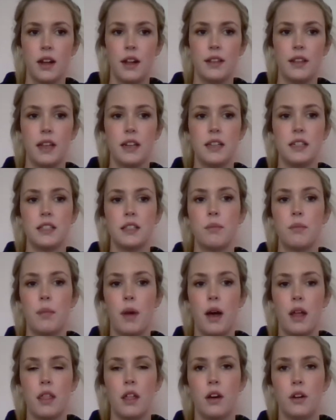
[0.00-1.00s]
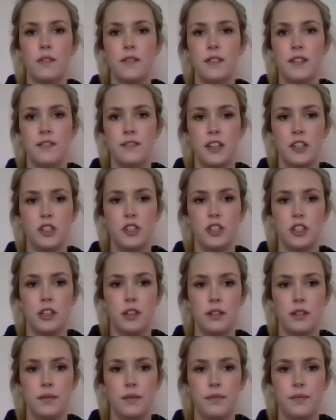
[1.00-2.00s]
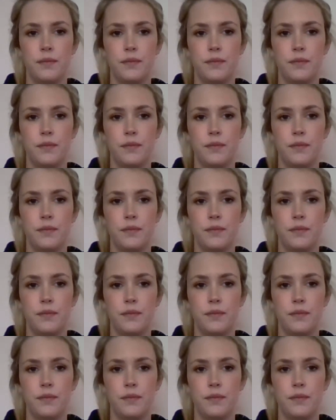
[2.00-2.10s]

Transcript: that is the mother of invention.